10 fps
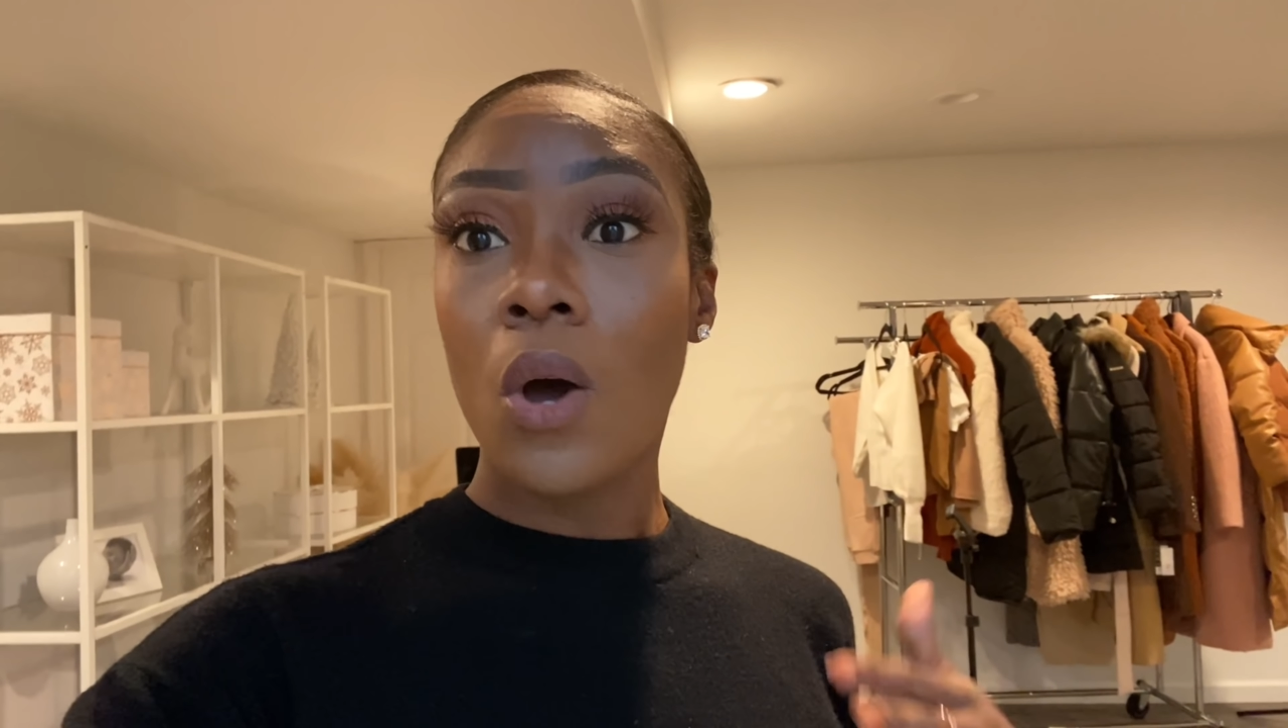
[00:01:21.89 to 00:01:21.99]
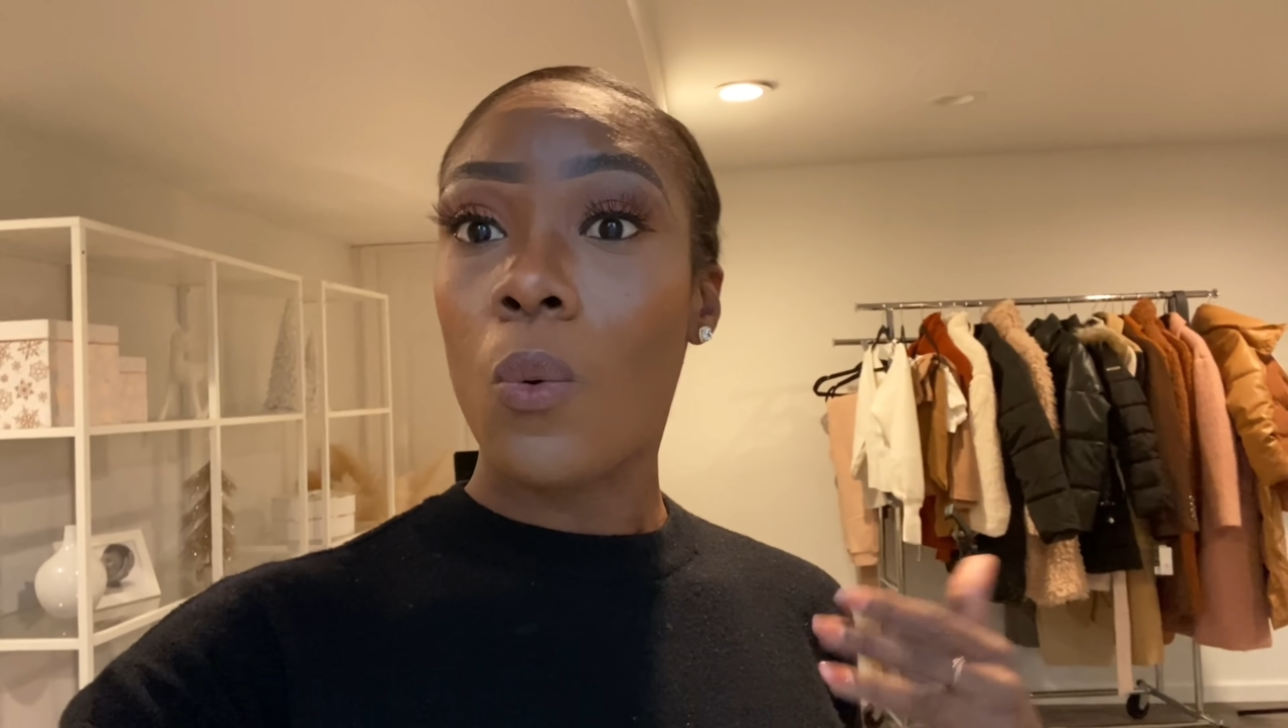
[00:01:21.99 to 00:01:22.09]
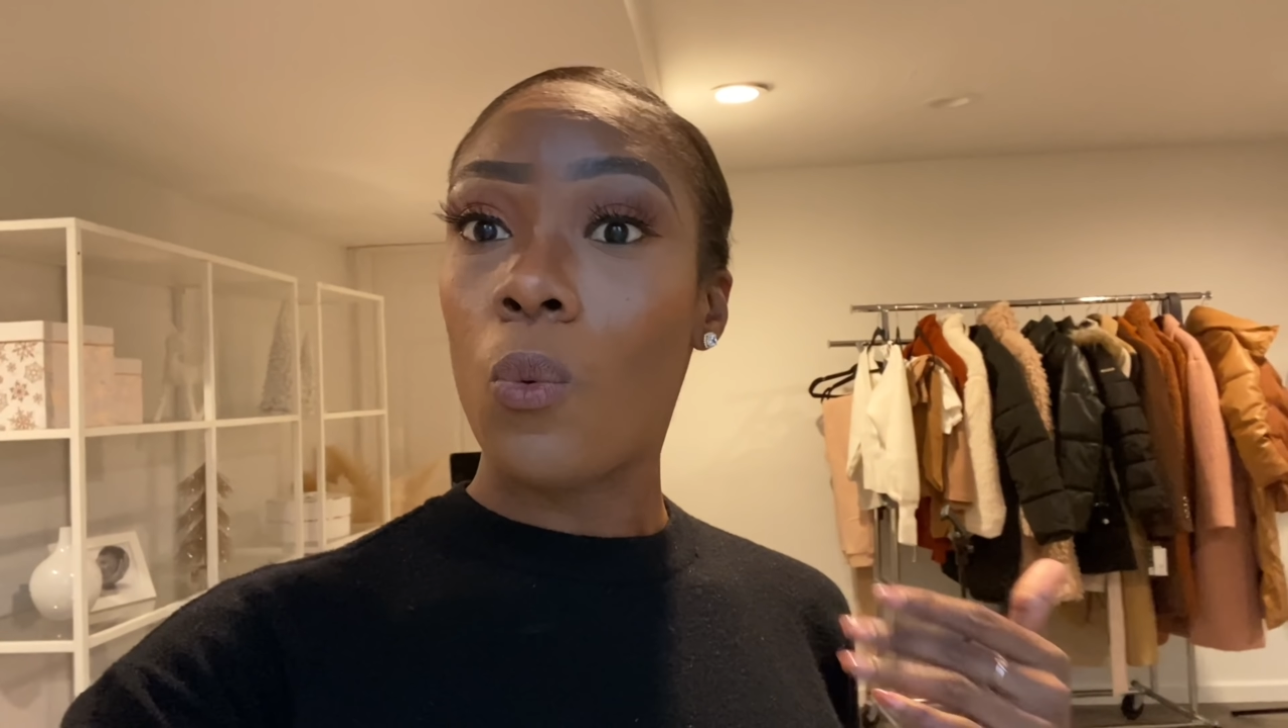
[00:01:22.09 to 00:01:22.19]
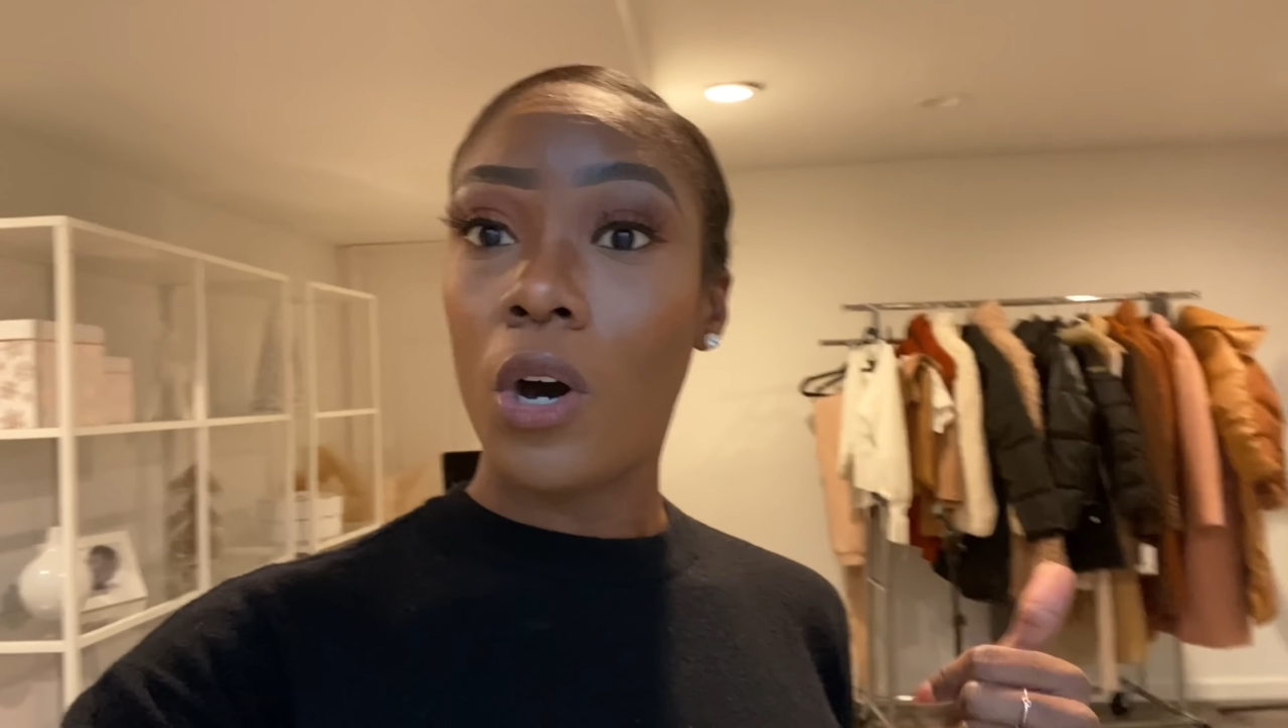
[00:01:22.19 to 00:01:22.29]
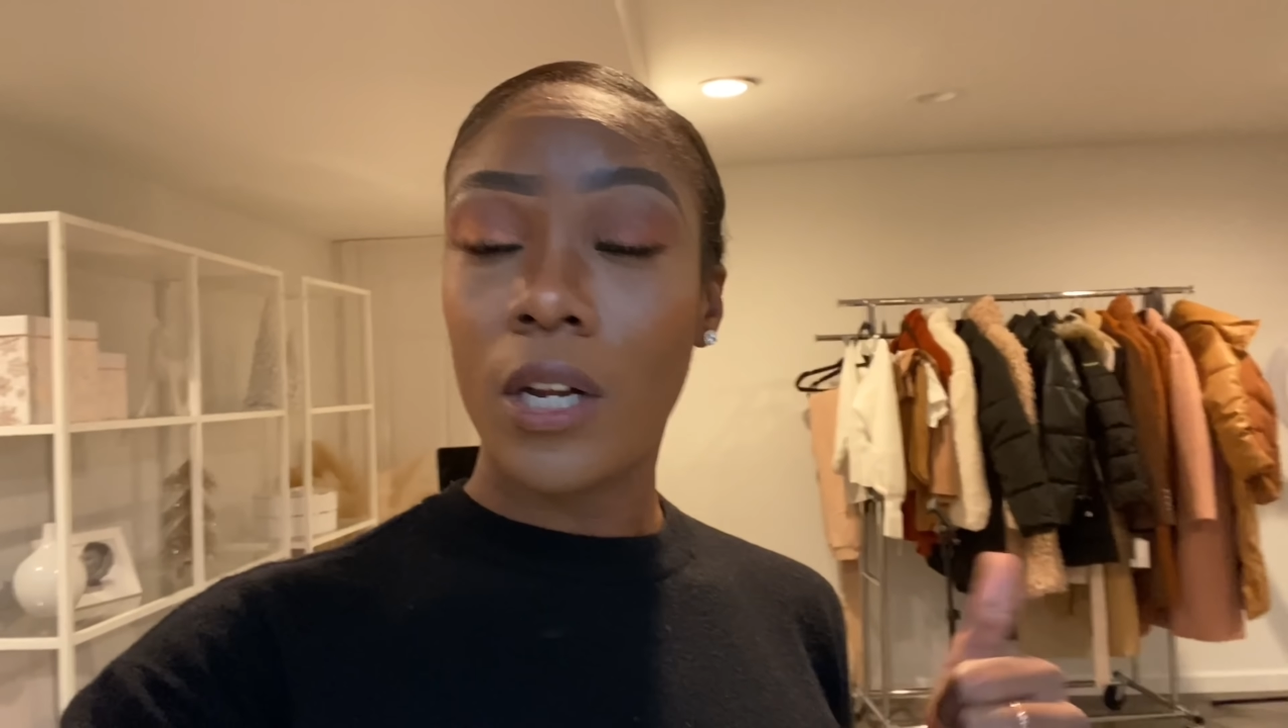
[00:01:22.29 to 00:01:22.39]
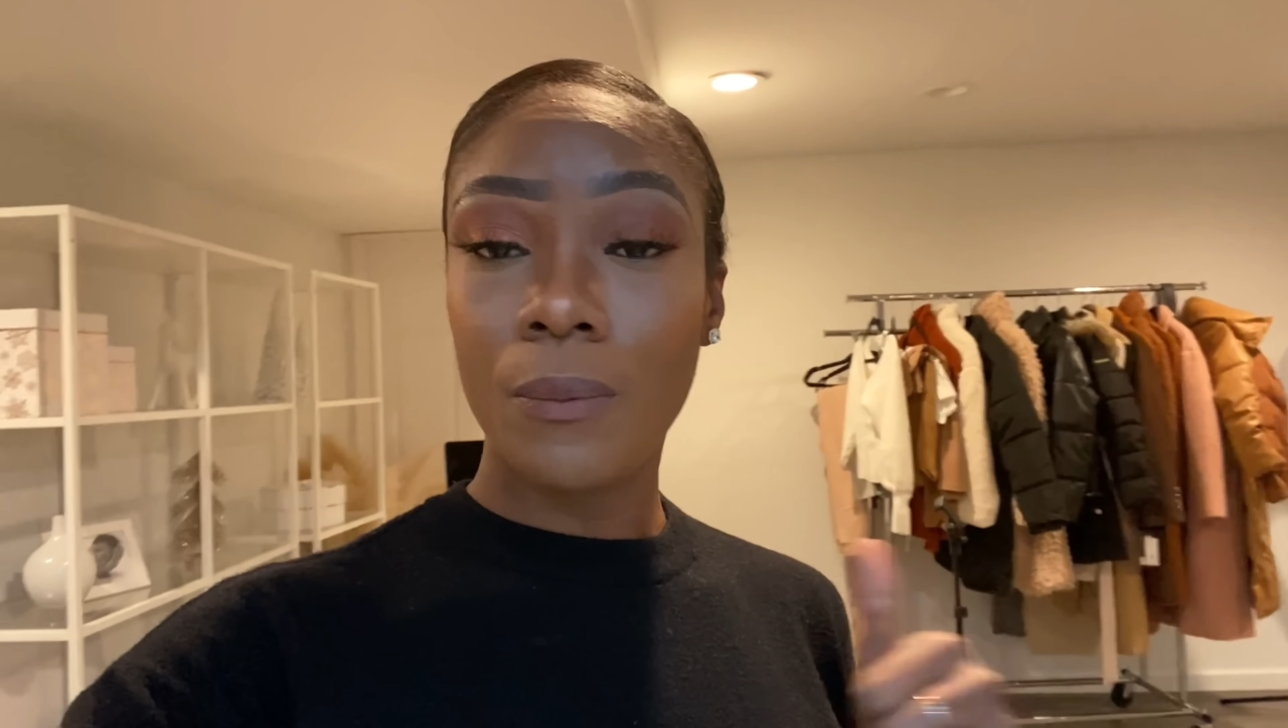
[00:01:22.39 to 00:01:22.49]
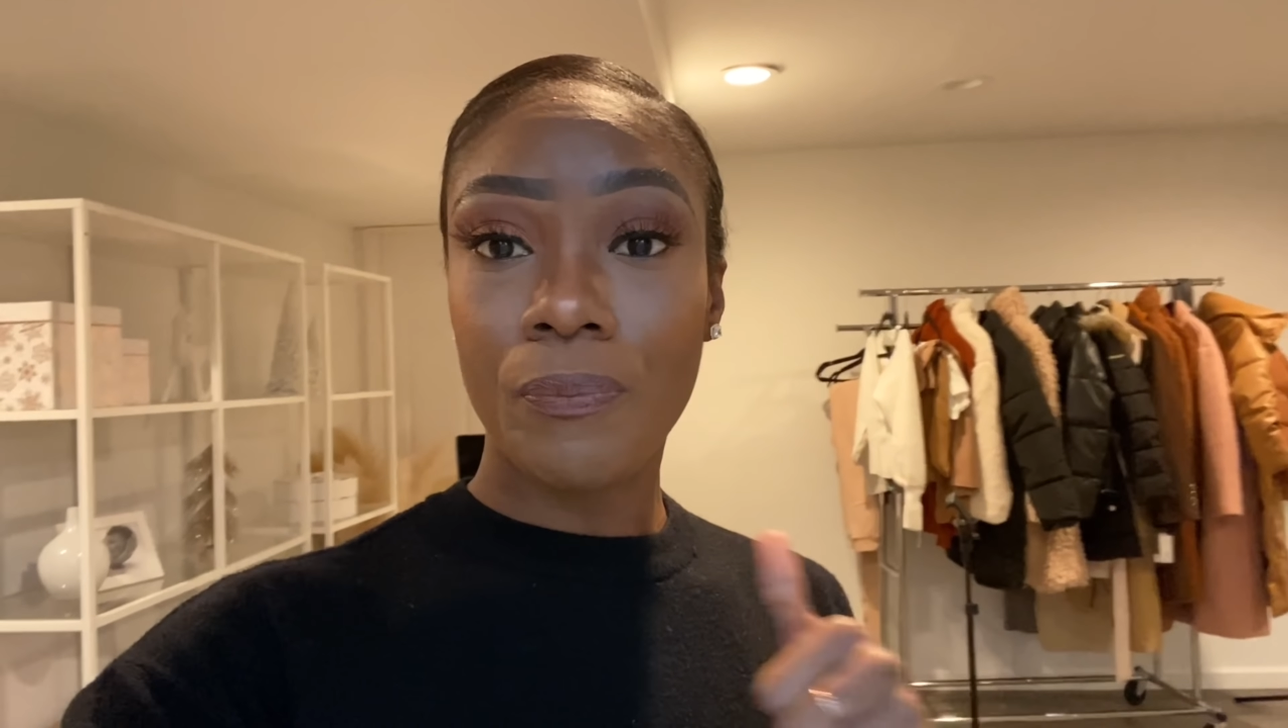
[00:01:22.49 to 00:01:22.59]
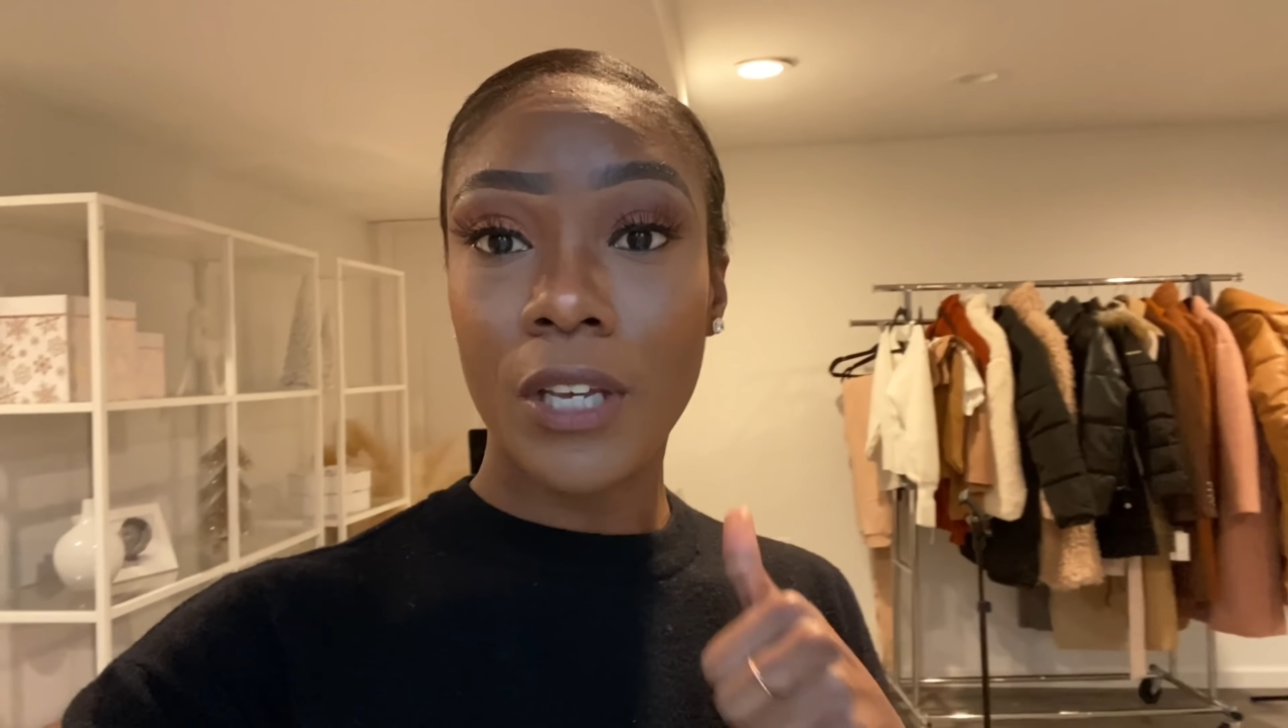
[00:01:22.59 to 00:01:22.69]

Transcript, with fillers: one,